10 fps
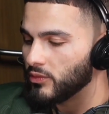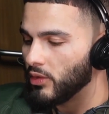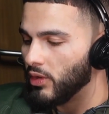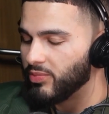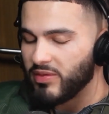
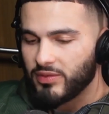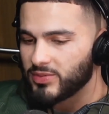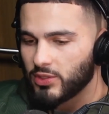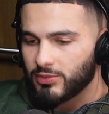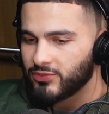I'm giving him
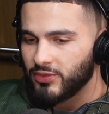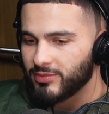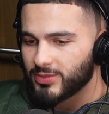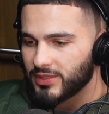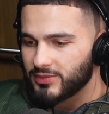so much free
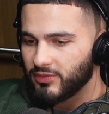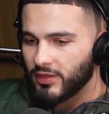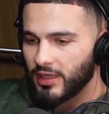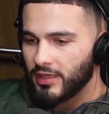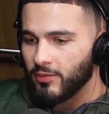advertising.
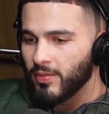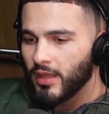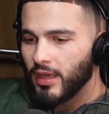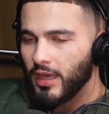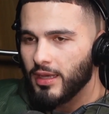Fuck that now.
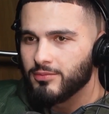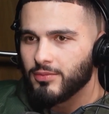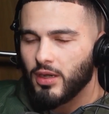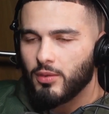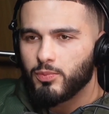
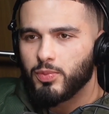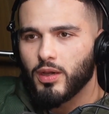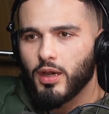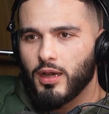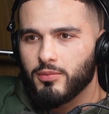Um,
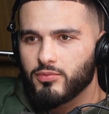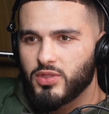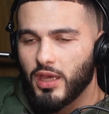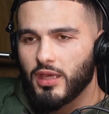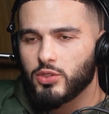but um,
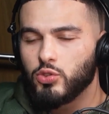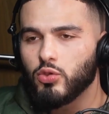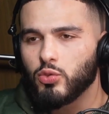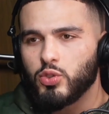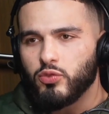yeah,
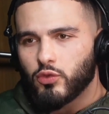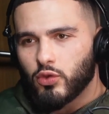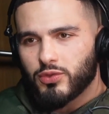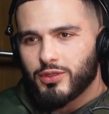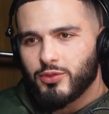you you've
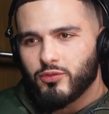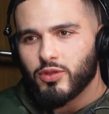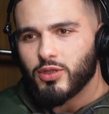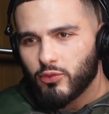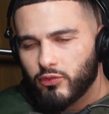got you've
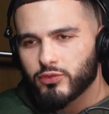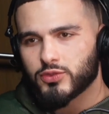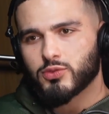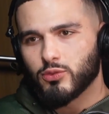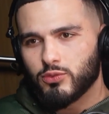got your little
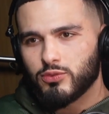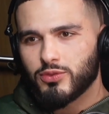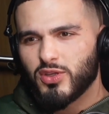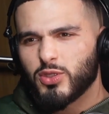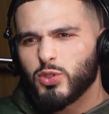footstool.
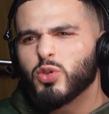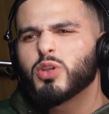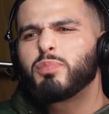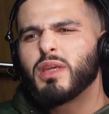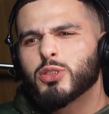Mm. You
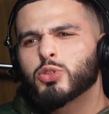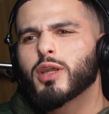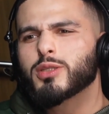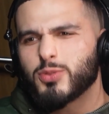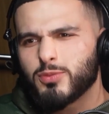could be in
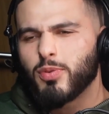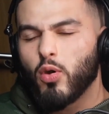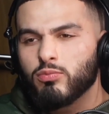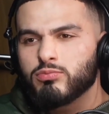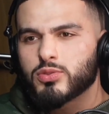tracksuit
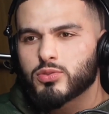bottoms.